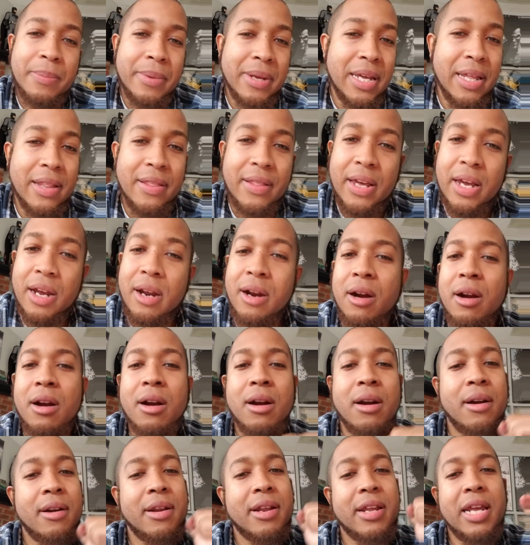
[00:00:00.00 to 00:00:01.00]
in
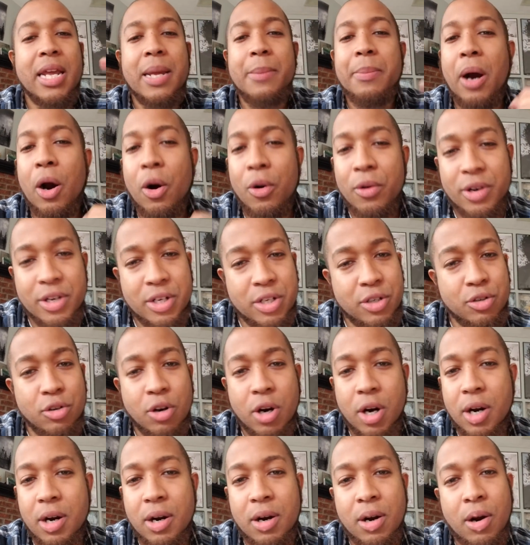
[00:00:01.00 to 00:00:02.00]
there, keep holding
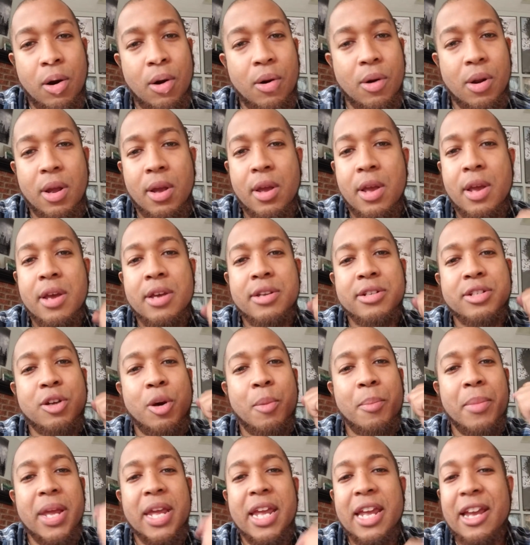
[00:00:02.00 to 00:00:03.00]
strong. So
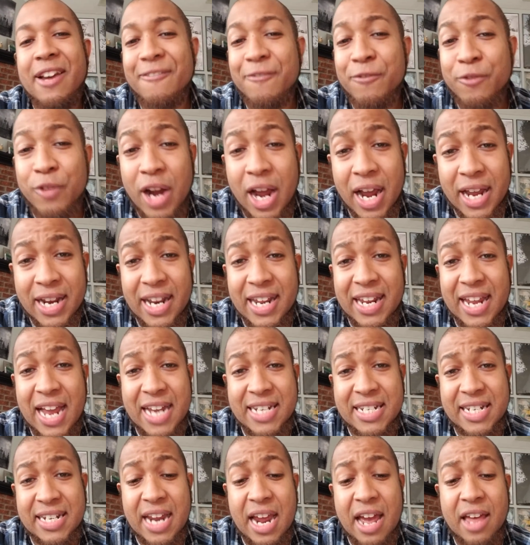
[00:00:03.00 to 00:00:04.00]
me and him Friday
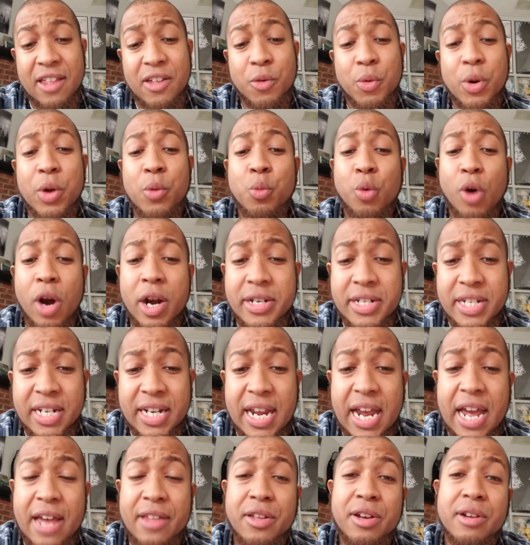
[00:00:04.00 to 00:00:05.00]
got together, we worked
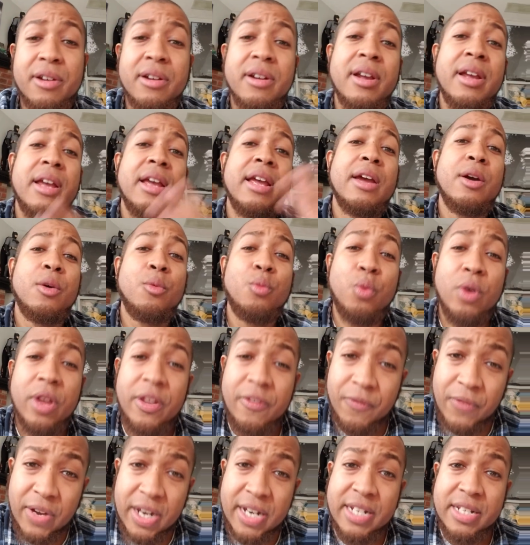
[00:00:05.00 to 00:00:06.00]
together, we
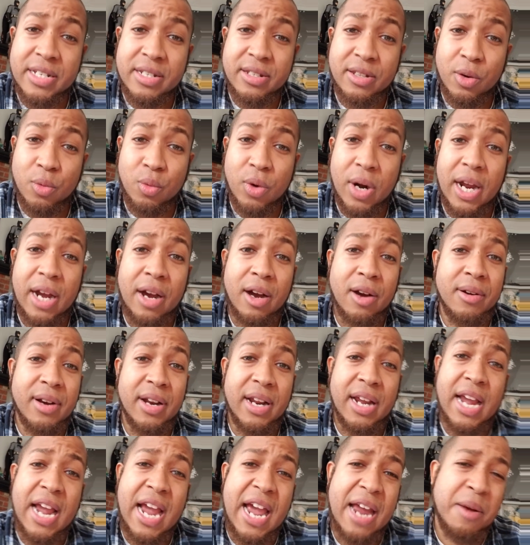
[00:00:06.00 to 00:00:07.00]
finished the route
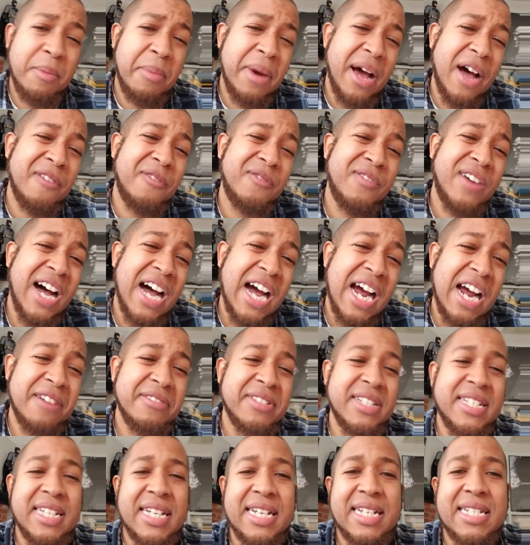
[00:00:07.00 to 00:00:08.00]
at about
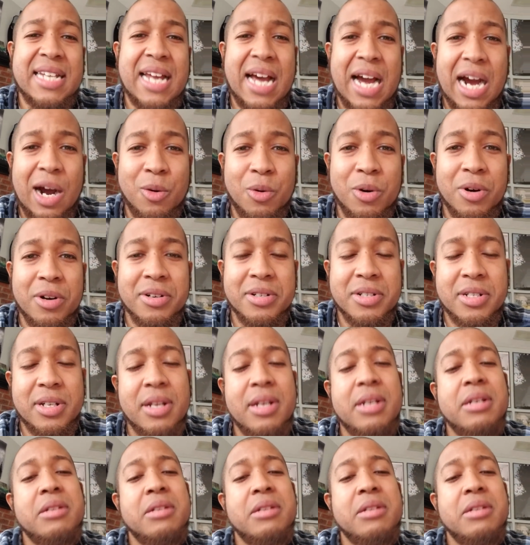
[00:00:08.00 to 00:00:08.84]
5-6 hours.